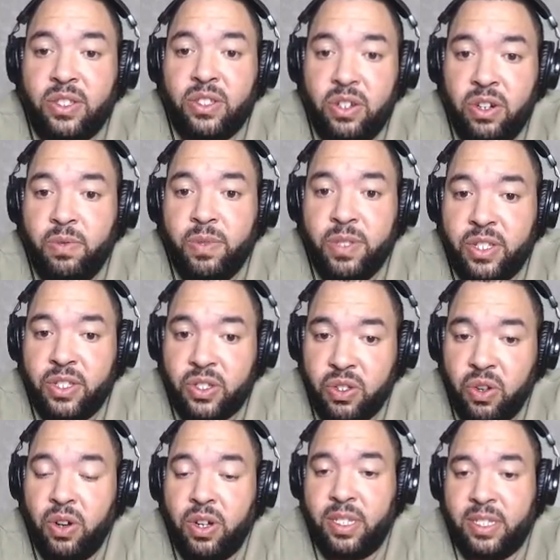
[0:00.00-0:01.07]
good with the
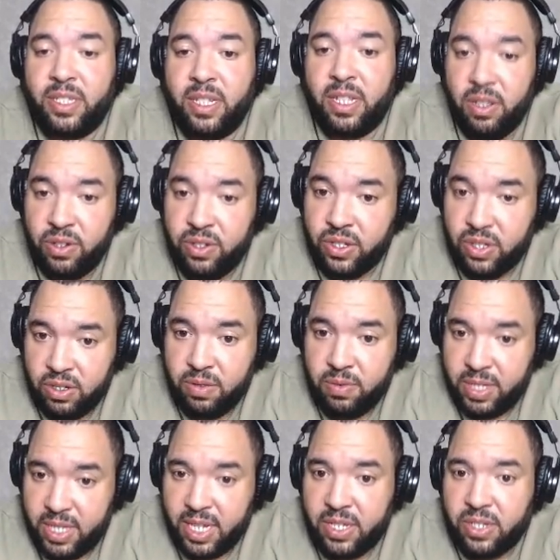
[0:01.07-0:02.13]
sauce. It looks good
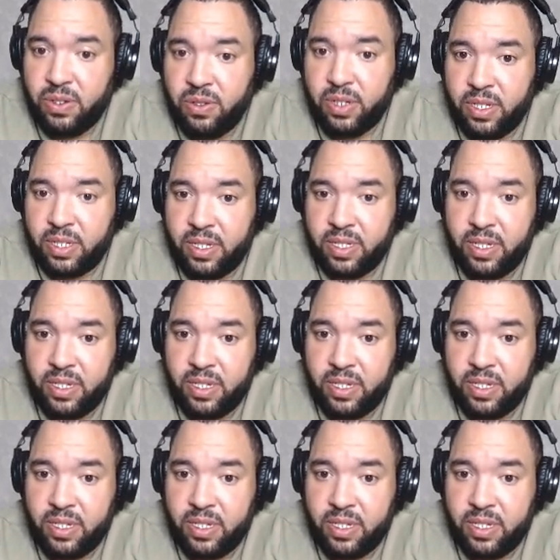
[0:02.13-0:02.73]
with that sauce.